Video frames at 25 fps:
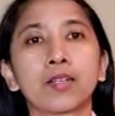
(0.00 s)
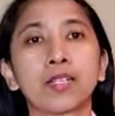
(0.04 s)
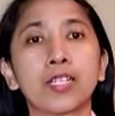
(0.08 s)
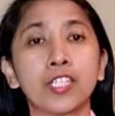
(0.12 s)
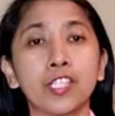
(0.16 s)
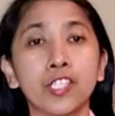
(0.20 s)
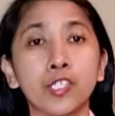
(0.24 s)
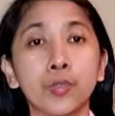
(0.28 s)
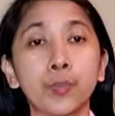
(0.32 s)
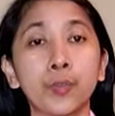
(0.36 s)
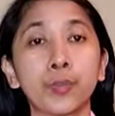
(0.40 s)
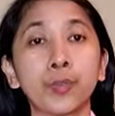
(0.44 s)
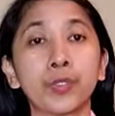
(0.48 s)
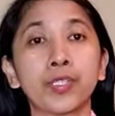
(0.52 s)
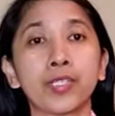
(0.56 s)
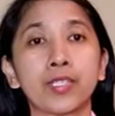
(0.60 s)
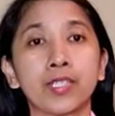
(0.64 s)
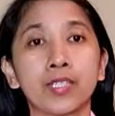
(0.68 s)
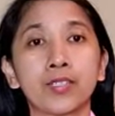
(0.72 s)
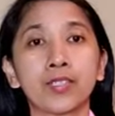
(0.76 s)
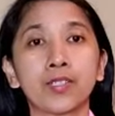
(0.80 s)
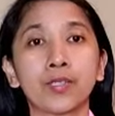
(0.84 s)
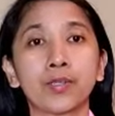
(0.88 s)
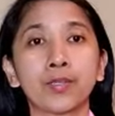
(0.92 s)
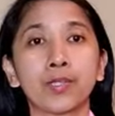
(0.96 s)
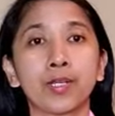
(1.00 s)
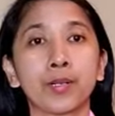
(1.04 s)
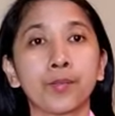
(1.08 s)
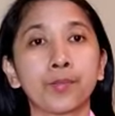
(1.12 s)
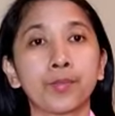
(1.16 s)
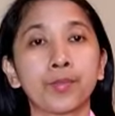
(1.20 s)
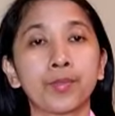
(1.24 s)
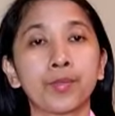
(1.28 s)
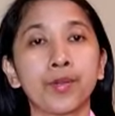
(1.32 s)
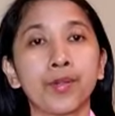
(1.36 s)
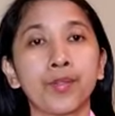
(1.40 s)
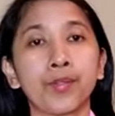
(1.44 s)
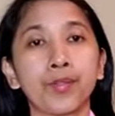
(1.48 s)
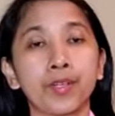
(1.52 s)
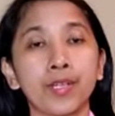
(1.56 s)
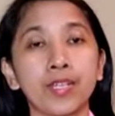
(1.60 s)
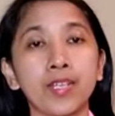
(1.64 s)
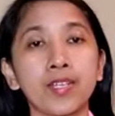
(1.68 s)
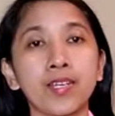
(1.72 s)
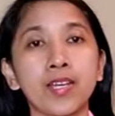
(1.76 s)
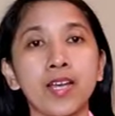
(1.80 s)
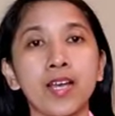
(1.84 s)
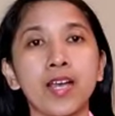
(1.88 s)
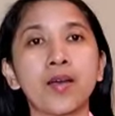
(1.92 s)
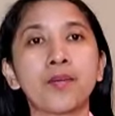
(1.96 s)
Let's proceed to number
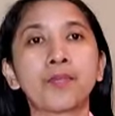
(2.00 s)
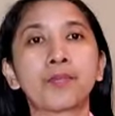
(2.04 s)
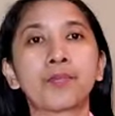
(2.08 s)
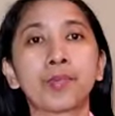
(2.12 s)
3.